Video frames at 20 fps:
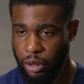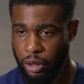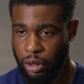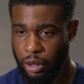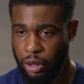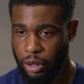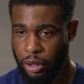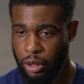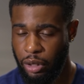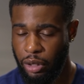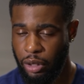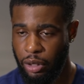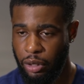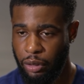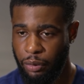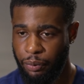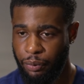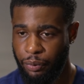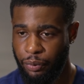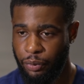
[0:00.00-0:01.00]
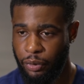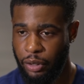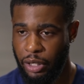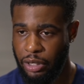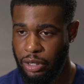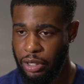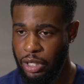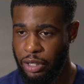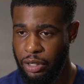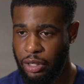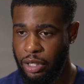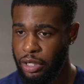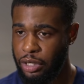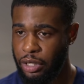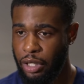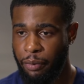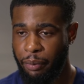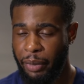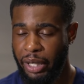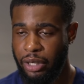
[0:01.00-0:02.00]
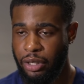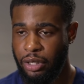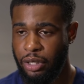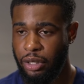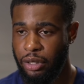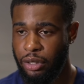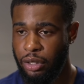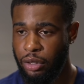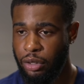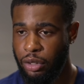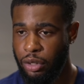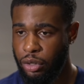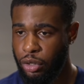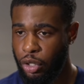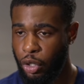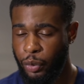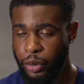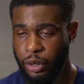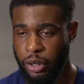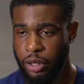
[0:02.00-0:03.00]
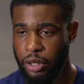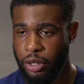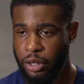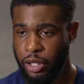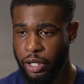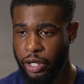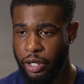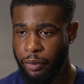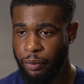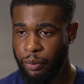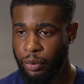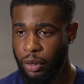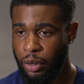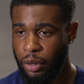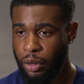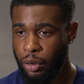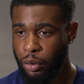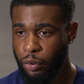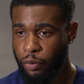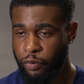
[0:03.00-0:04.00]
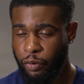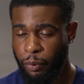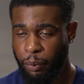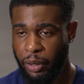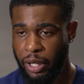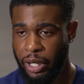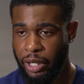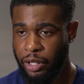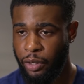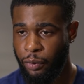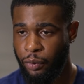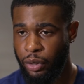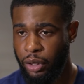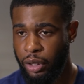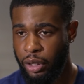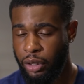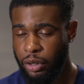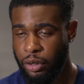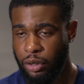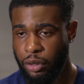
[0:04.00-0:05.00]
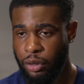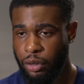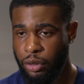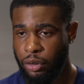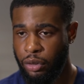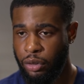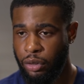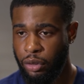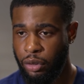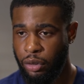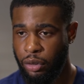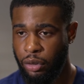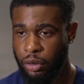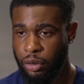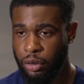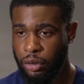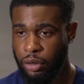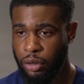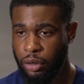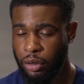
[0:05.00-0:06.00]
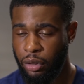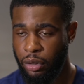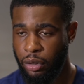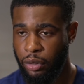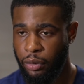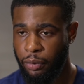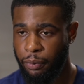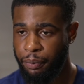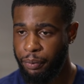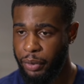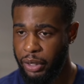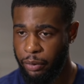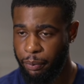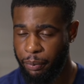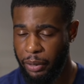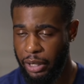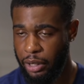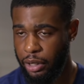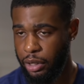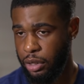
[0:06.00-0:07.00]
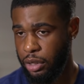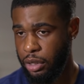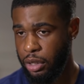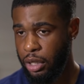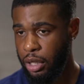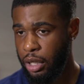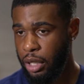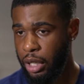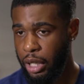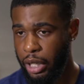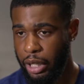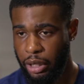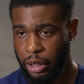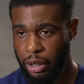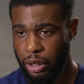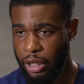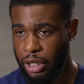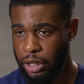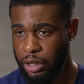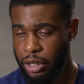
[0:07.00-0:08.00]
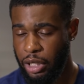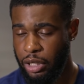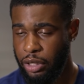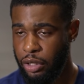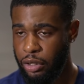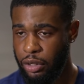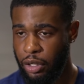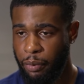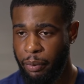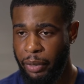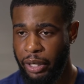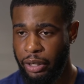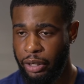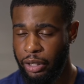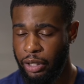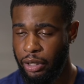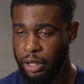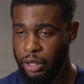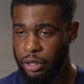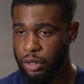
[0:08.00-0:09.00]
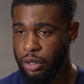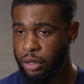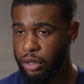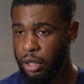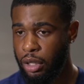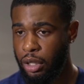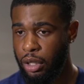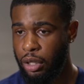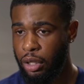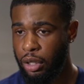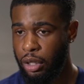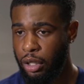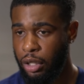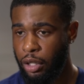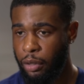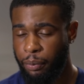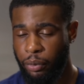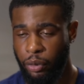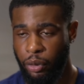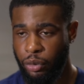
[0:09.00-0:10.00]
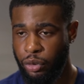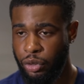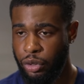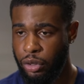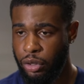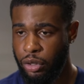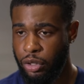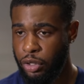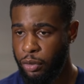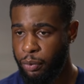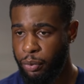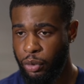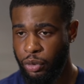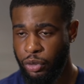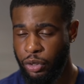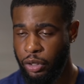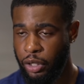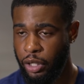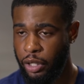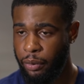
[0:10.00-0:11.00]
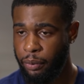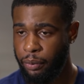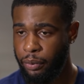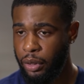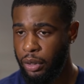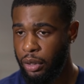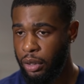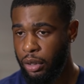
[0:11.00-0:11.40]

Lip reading: and that's our mindset, to just go into this game with the plan that we need to beat Palace, and that's just our mind. That's just our approach, to just approach the game